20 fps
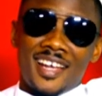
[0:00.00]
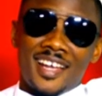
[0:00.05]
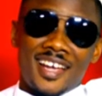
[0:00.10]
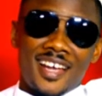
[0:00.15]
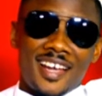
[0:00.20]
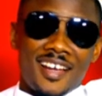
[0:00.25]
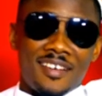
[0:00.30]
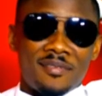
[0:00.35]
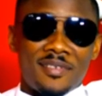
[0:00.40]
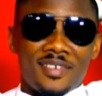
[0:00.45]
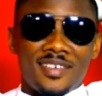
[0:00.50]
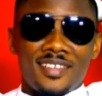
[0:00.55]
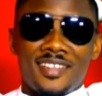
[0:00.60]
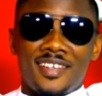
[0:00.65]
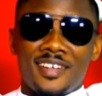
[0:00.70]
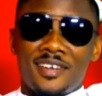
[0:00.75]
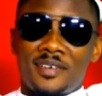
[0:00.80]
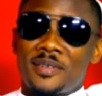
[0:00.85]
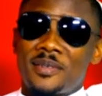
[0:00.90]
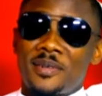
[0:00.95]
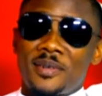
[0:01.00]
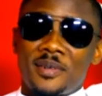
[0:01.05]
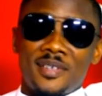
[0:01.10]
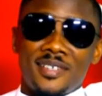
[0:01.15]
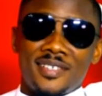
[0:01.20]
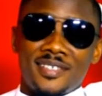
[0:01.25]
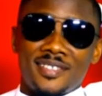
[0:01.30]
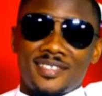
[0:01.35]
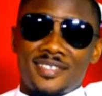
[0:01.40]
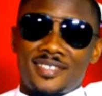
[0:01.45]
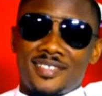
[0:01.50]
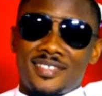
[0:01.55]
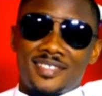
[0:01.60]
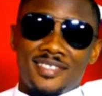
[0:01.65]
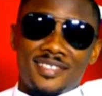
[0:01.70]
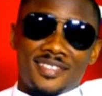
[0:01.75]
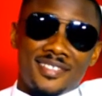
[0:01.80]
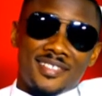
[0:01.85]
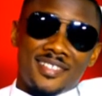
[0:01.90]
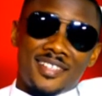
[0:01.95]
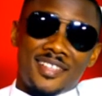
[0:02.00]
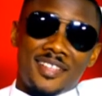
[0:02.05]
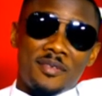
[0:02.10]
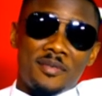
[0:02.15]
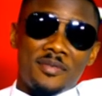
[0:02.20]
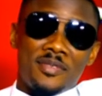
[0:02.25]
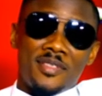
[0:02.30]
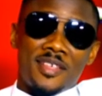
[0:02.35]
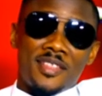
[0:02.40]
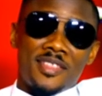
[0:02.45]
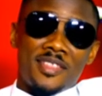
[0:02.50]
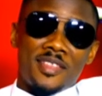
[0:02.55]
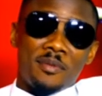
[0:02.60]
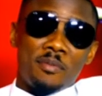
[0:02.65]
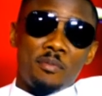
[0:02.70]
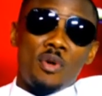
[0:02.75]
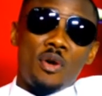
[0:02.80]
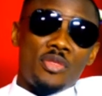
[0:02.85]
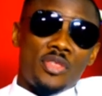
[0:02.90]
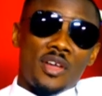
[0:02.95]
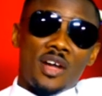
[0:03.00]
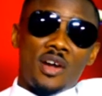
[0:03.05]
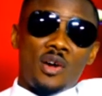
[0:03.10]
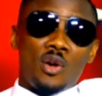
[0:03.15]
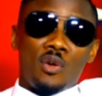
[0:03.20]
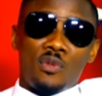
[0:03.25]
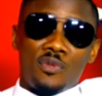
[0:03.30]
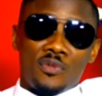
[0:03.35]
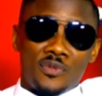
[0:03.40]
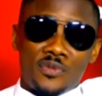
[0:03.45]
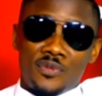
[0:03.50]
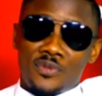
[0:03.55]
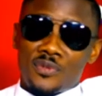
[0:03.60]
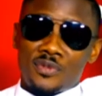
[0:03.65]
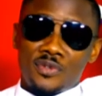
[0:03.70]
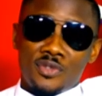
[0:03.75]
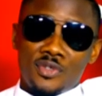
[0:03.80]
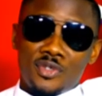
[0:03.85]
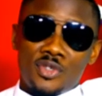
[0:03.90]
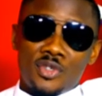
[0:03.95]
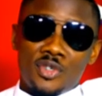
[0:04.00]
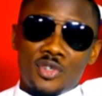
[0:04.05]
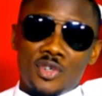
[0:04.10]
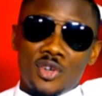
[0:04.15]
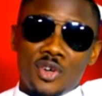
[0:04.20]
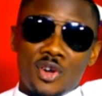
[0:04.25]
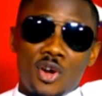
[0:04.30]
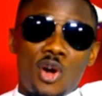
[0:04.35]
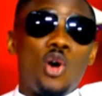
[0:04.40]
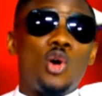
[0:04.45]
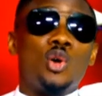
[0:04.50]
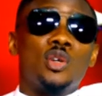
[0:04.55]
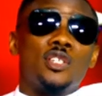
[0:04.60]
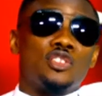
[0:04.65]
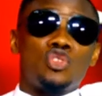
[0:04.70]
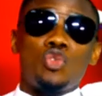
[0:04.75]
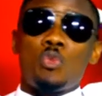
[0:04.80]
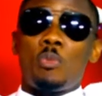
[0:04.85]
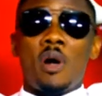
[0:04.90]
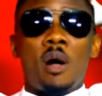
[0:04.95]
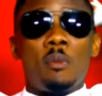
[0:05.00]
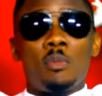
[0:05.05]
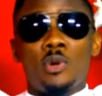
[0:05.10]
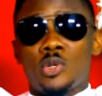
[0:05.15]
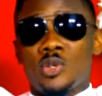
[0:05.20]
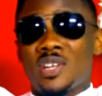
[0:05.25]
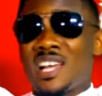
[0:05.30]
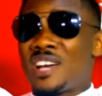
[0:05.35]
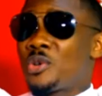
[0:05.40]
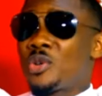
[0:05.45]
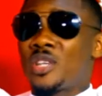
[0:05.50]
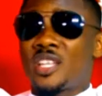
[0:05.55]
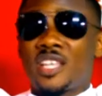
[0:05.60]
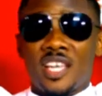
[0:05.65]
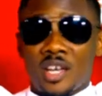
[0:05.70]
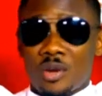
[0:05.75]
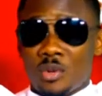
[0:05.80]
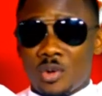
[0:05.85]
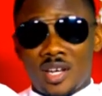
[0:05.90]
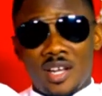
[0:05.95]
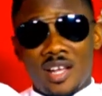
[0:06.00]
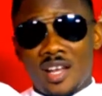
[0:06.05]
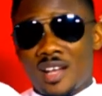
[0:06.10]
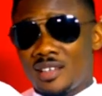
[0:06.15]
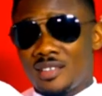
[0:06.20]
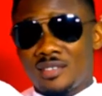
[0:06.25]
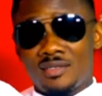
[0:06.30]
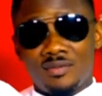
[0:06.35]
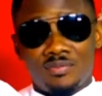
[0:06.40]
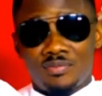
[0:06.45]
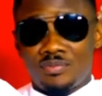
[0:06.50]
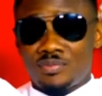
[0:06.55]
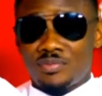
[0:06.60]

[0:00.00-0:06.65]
Agbani Darego is the mother of all the supermodels. I don't care whether